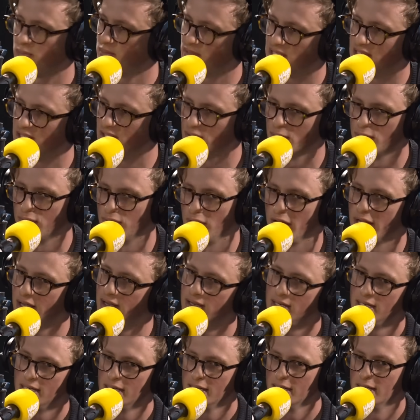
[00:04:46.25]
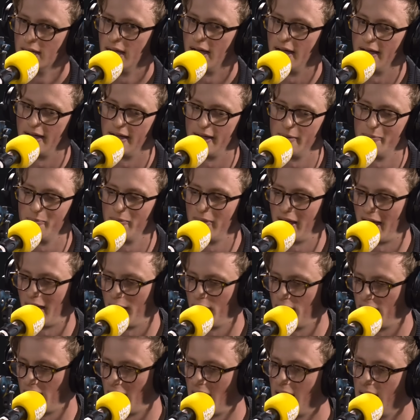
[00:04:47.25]
Didn't do a runner, and
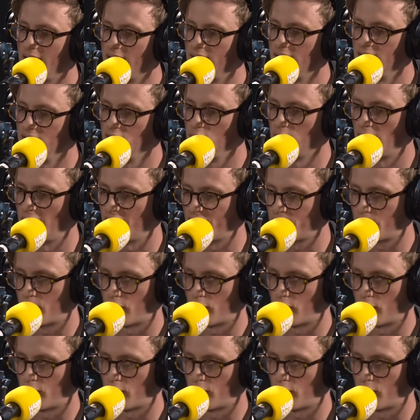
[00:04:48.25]
then you'd have